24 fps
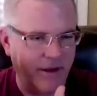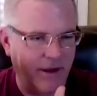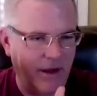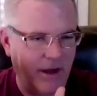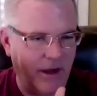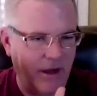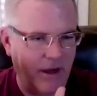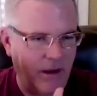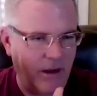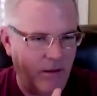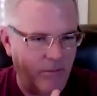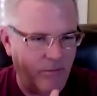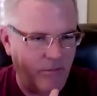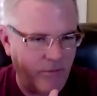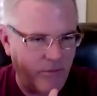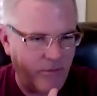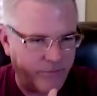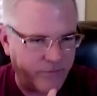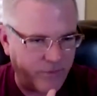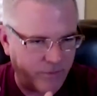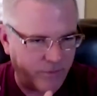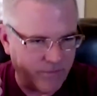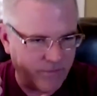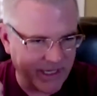um,
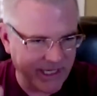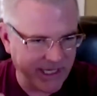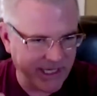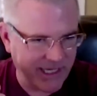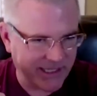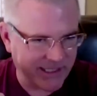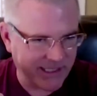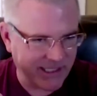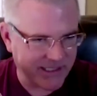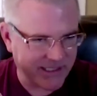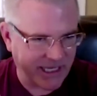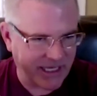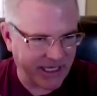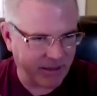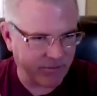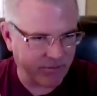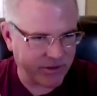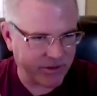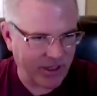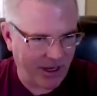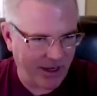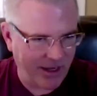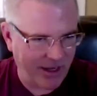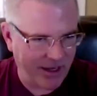for me at the
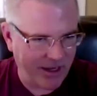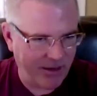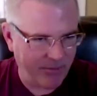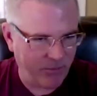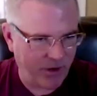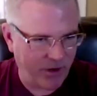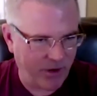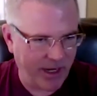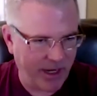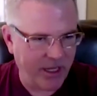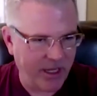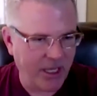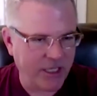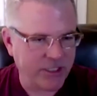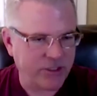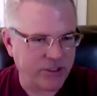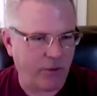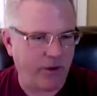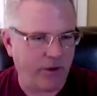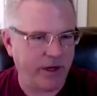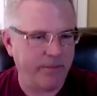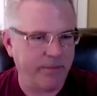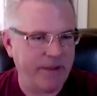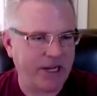same time, right? So
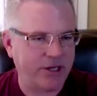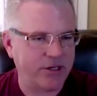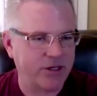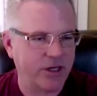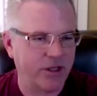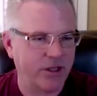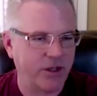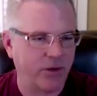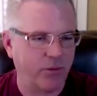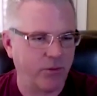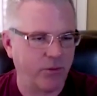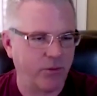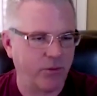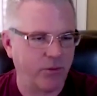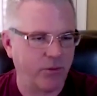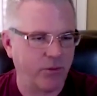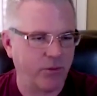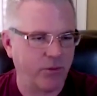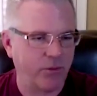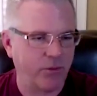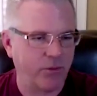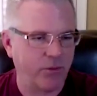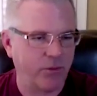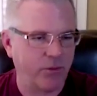I want to make sure that we,
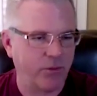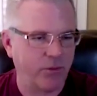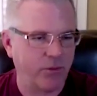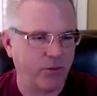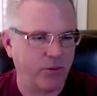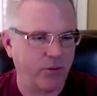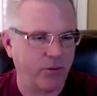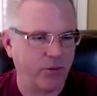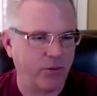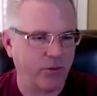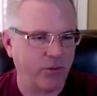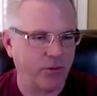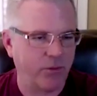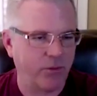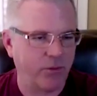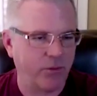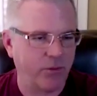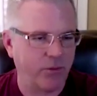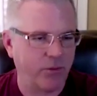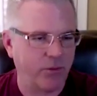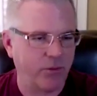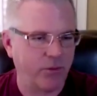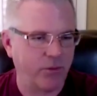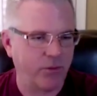we get to a number that
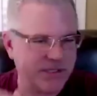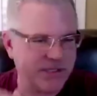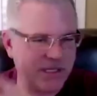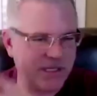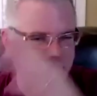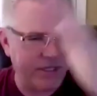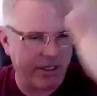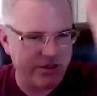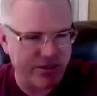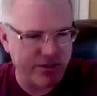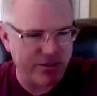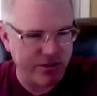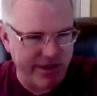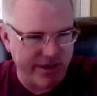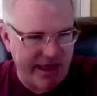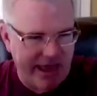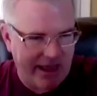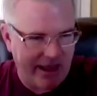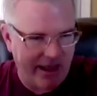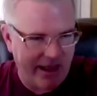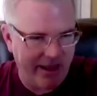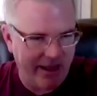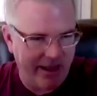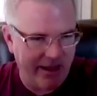allows us to do
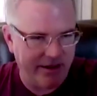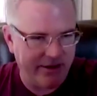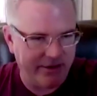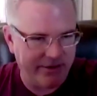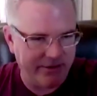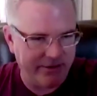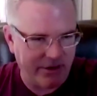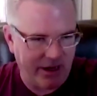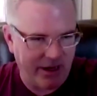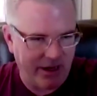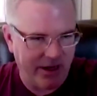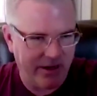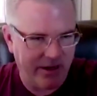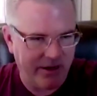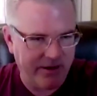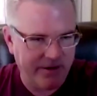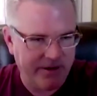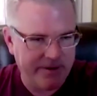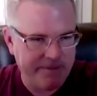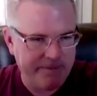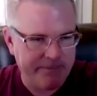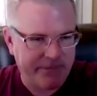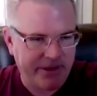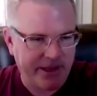that, right?
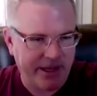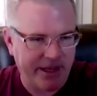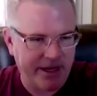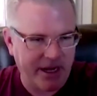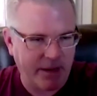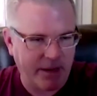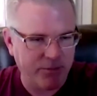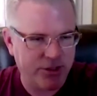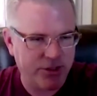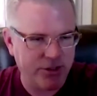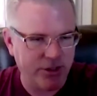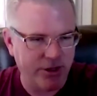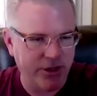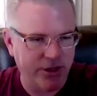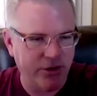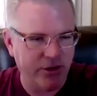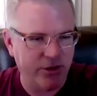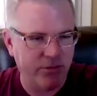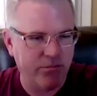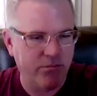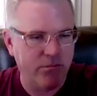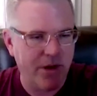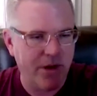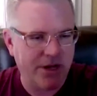And I'm sure
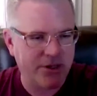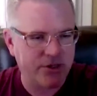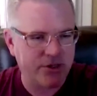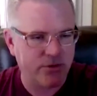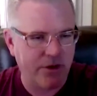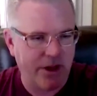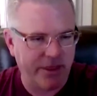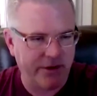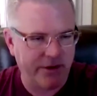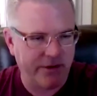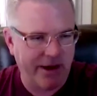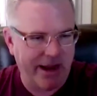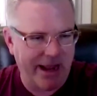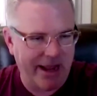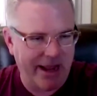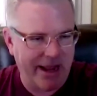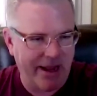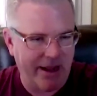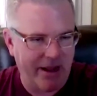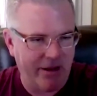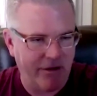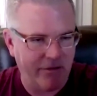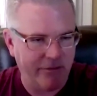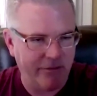you'd much rather
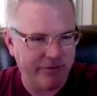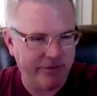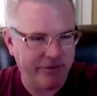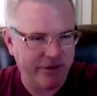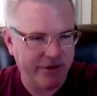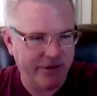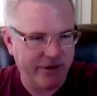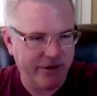have